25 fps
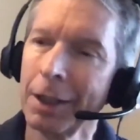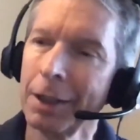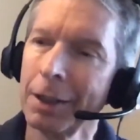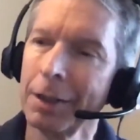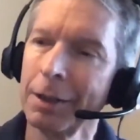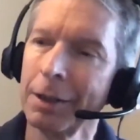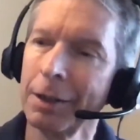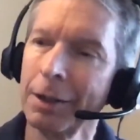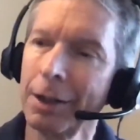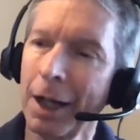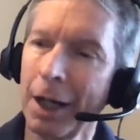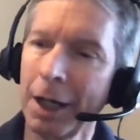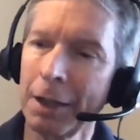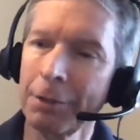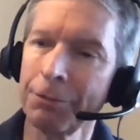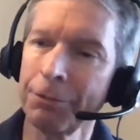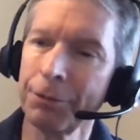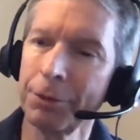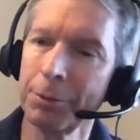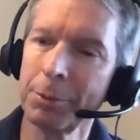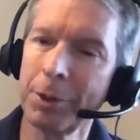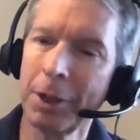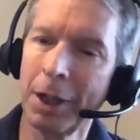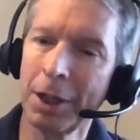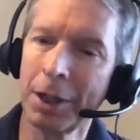not
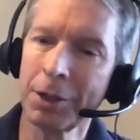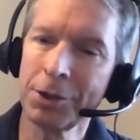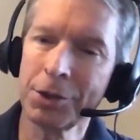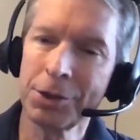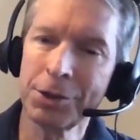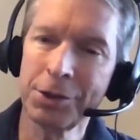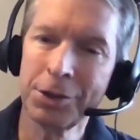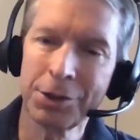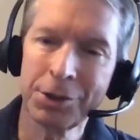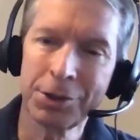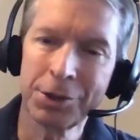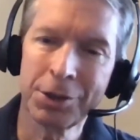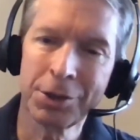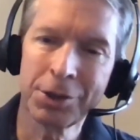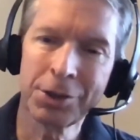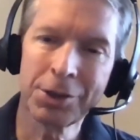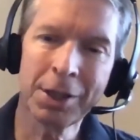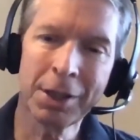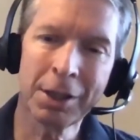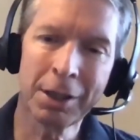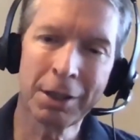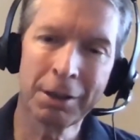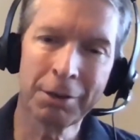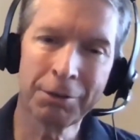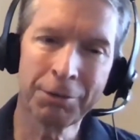from consciousness
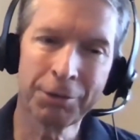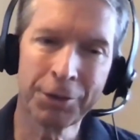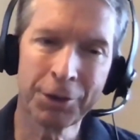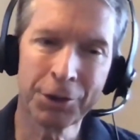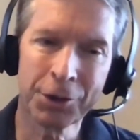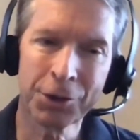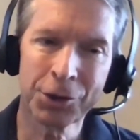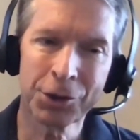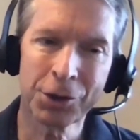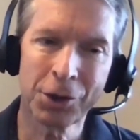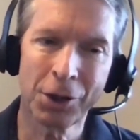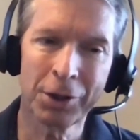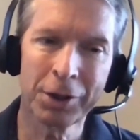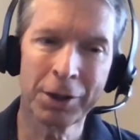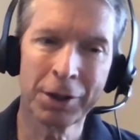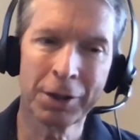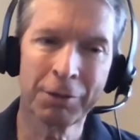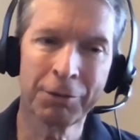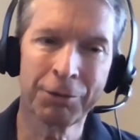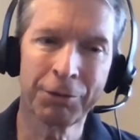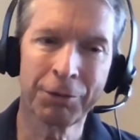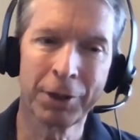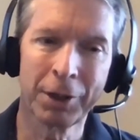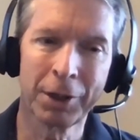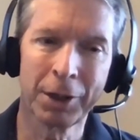itself, they're starting
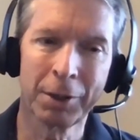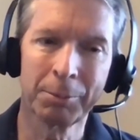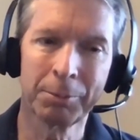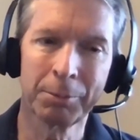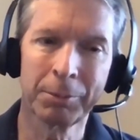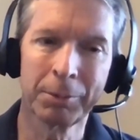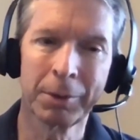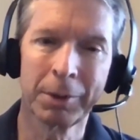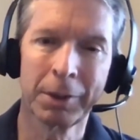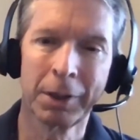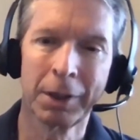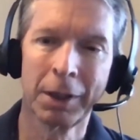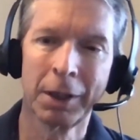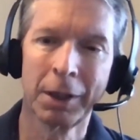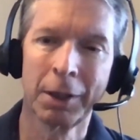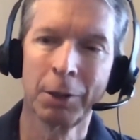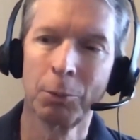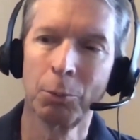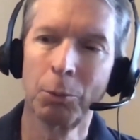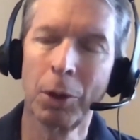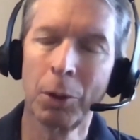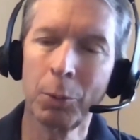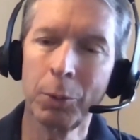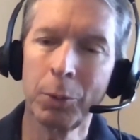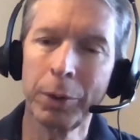from
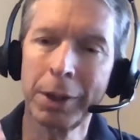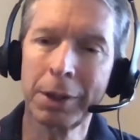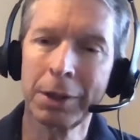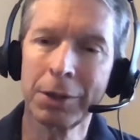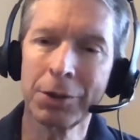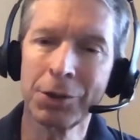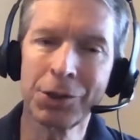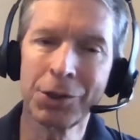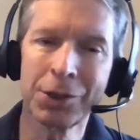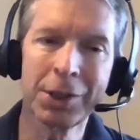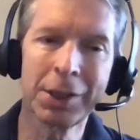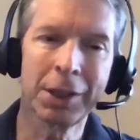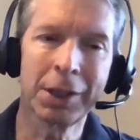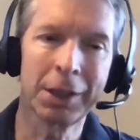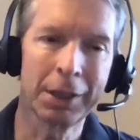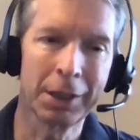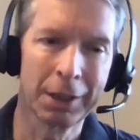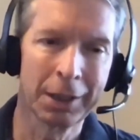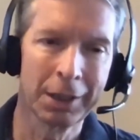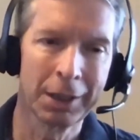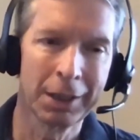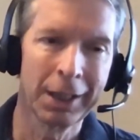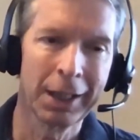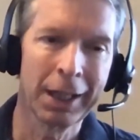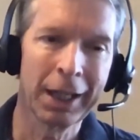what we can see.
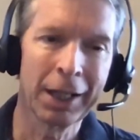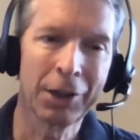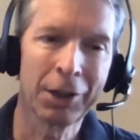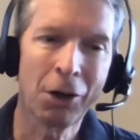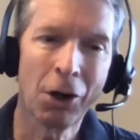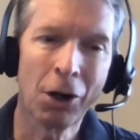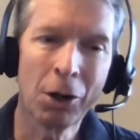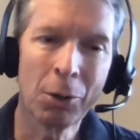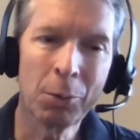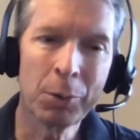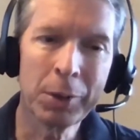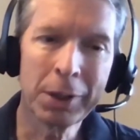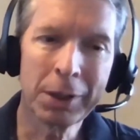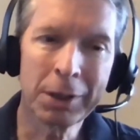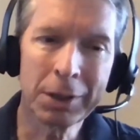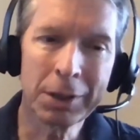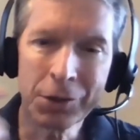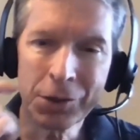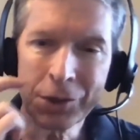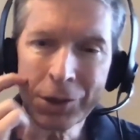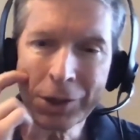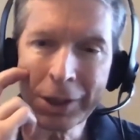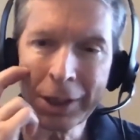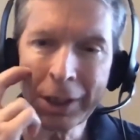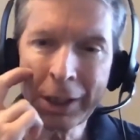And all we can
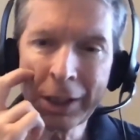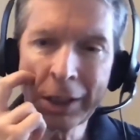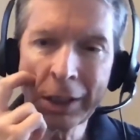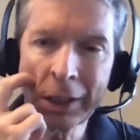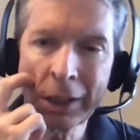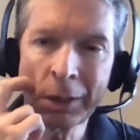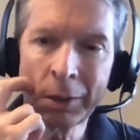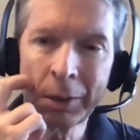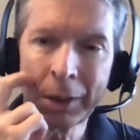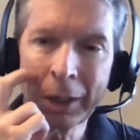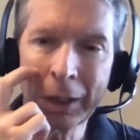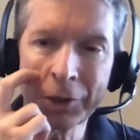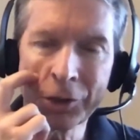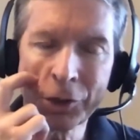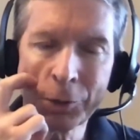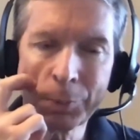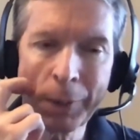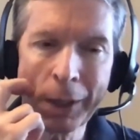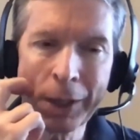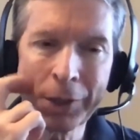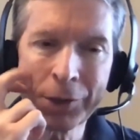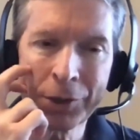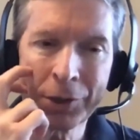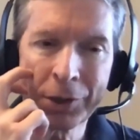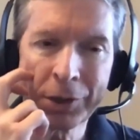see in
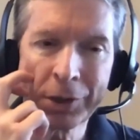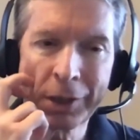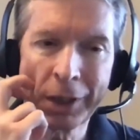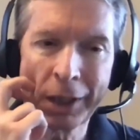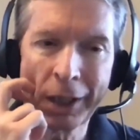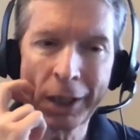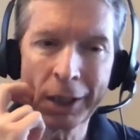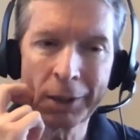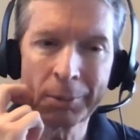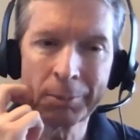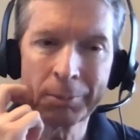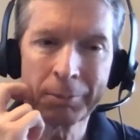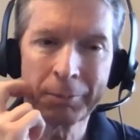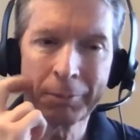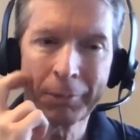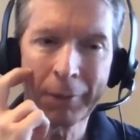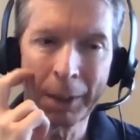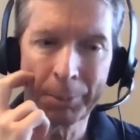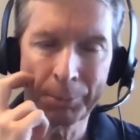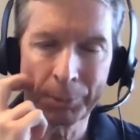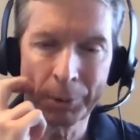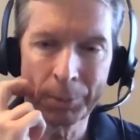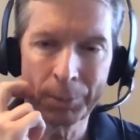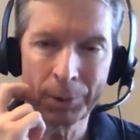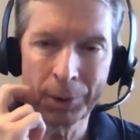space and time,
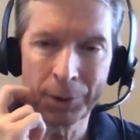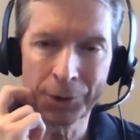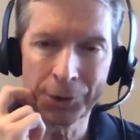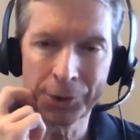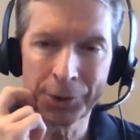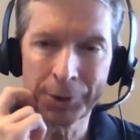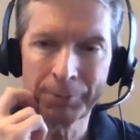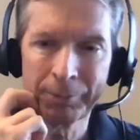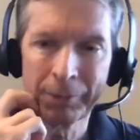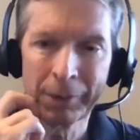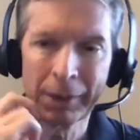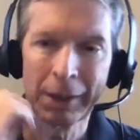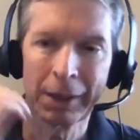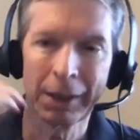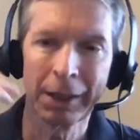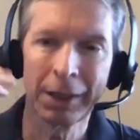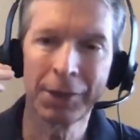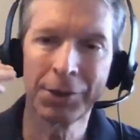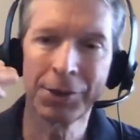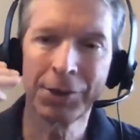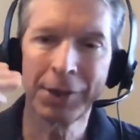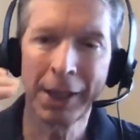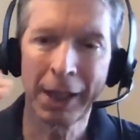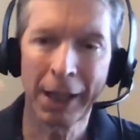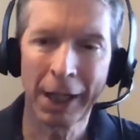I'm proposing,
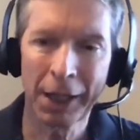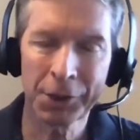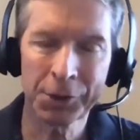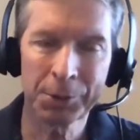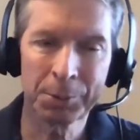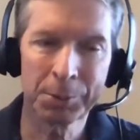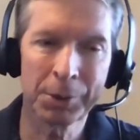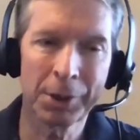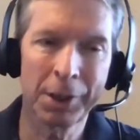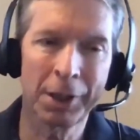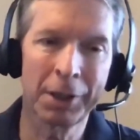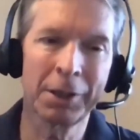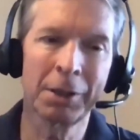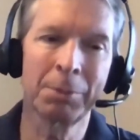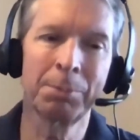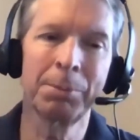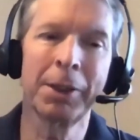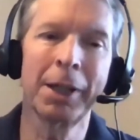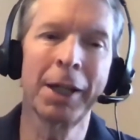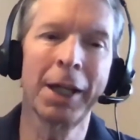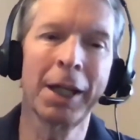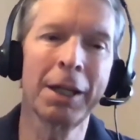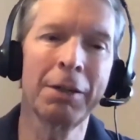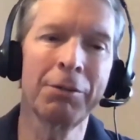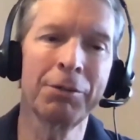is the asymptotic
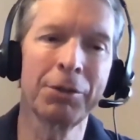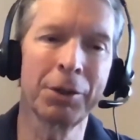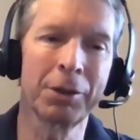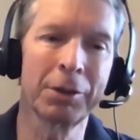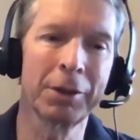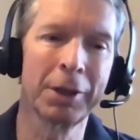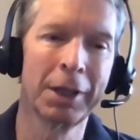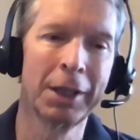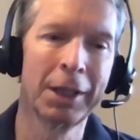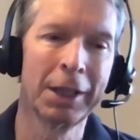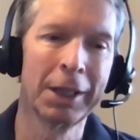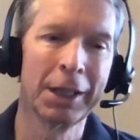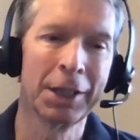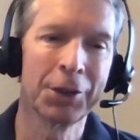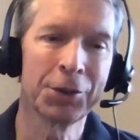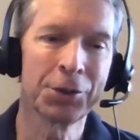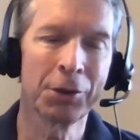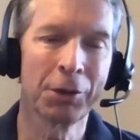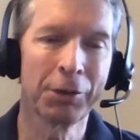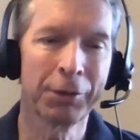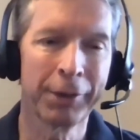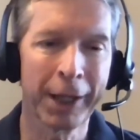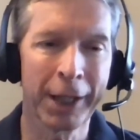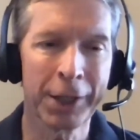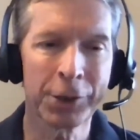behavior.
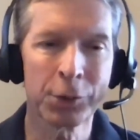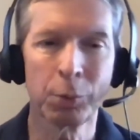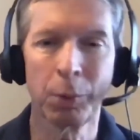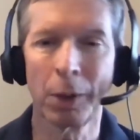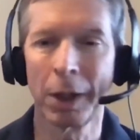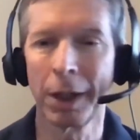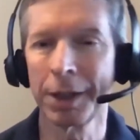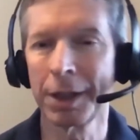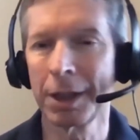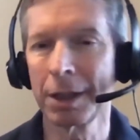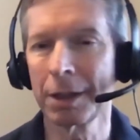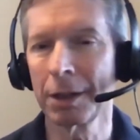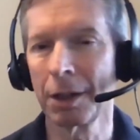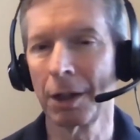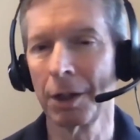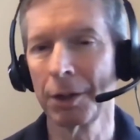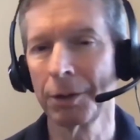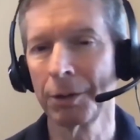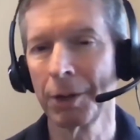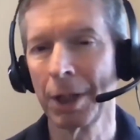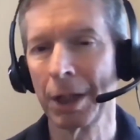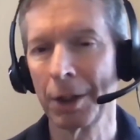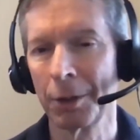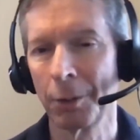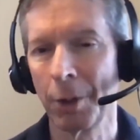So that's why
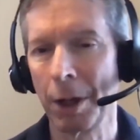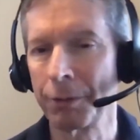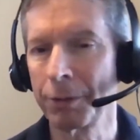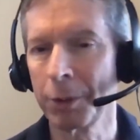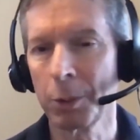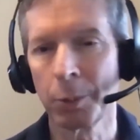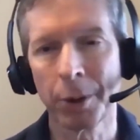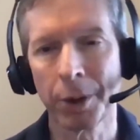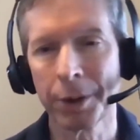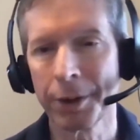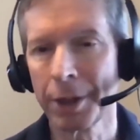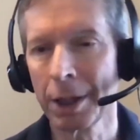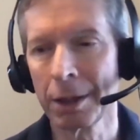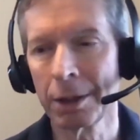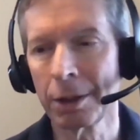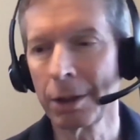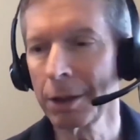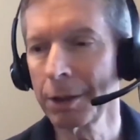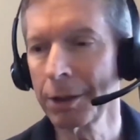everywhere they look,